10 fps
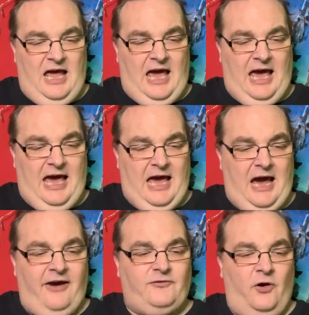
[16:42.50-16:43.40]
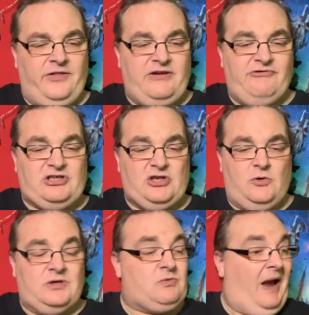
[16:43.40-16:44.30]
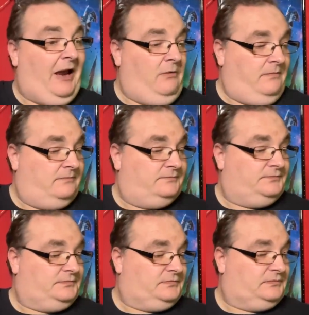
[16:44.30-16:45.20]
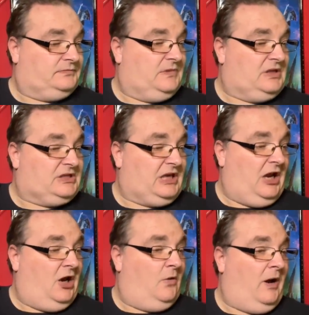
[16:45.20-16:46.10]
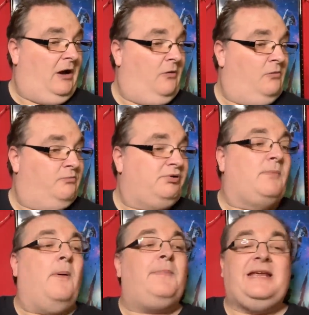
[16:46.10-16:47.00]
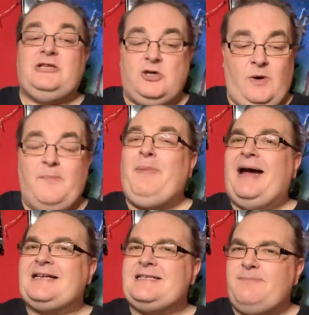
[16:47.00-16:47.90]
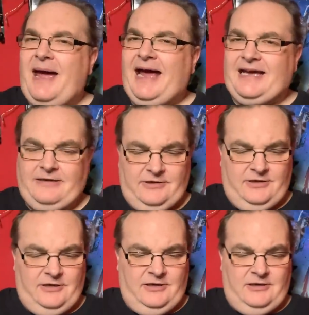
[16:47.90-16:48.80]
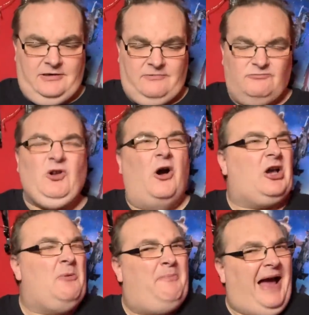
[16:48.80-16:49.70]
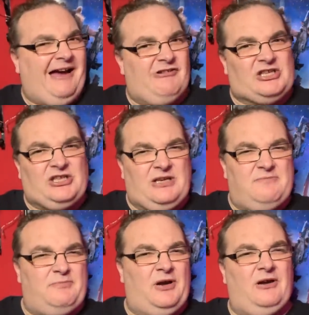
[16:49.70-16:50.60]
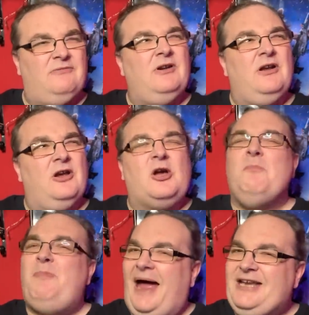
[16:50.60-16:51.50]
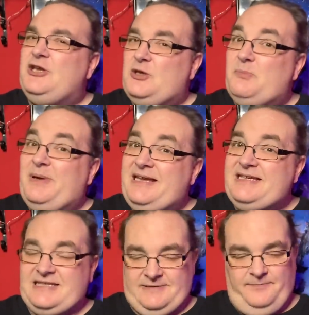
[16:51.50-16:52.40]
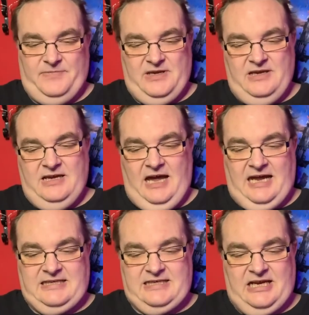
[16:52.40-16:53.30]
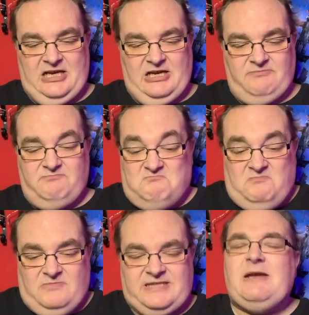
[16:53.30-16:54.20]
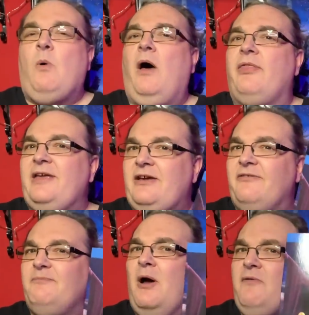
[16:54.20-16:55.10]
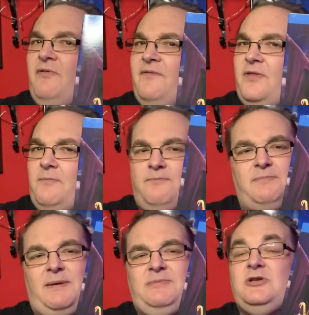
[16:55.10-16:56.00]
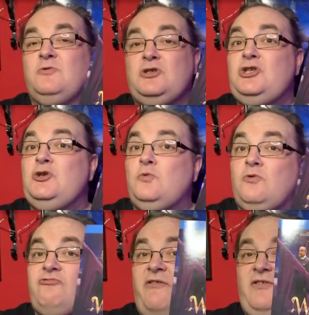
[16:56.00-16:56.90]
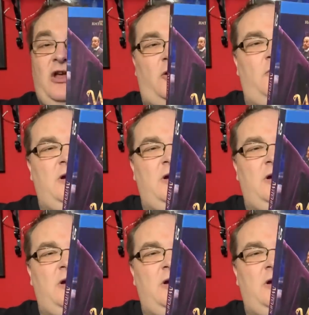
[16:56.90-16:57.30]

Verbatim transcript: I've got the original as well. So I'll probably do a back-to-back. Not a comparison, but companion piece. And see what I think of both of them. Maybe do a dual review.